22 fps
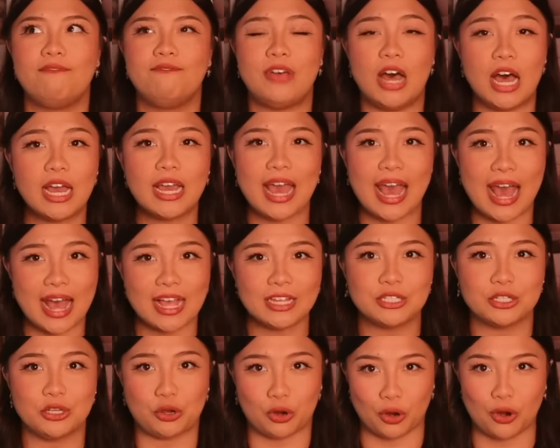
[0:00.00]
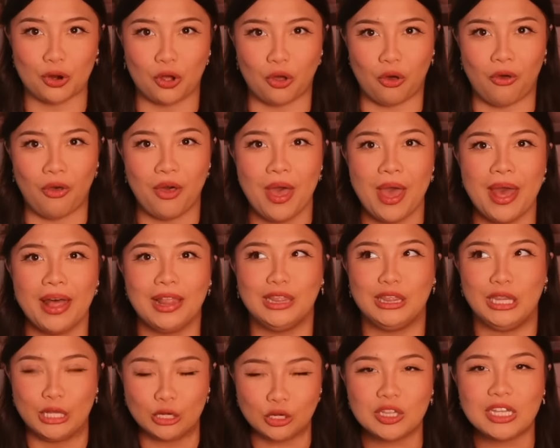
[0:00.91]
buck-ass girl
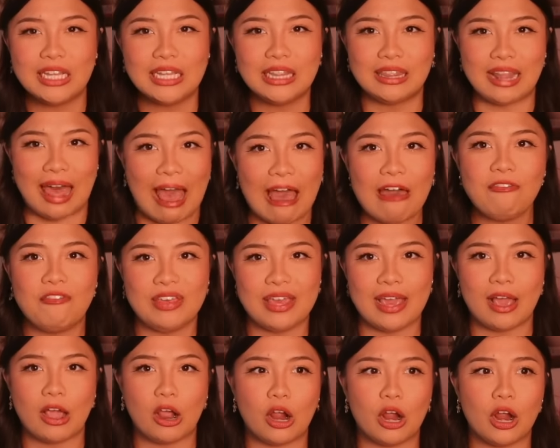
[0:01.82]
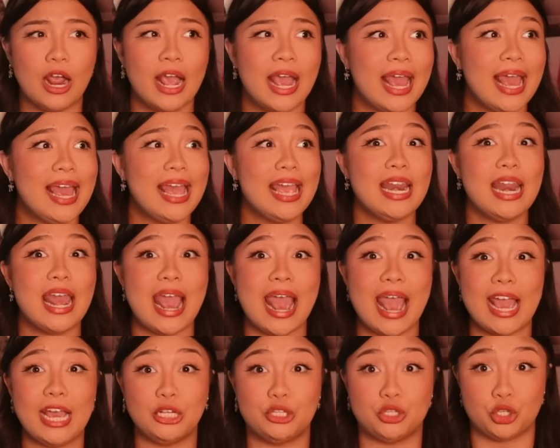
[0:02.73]
literally laughing at her in
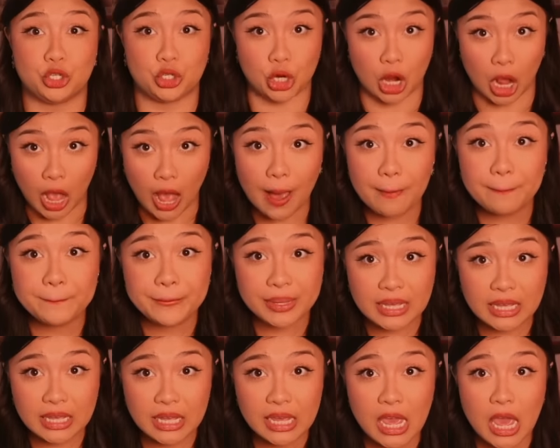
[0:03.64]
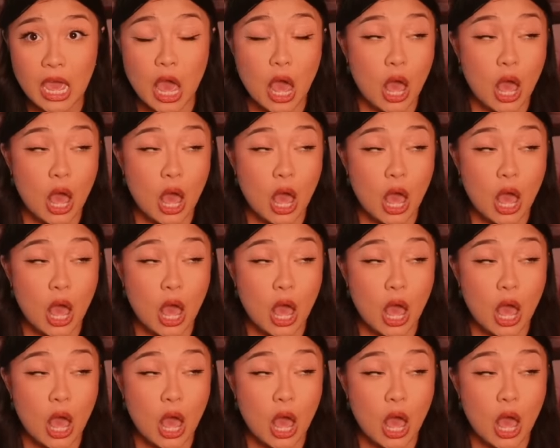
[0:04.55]
a choppy,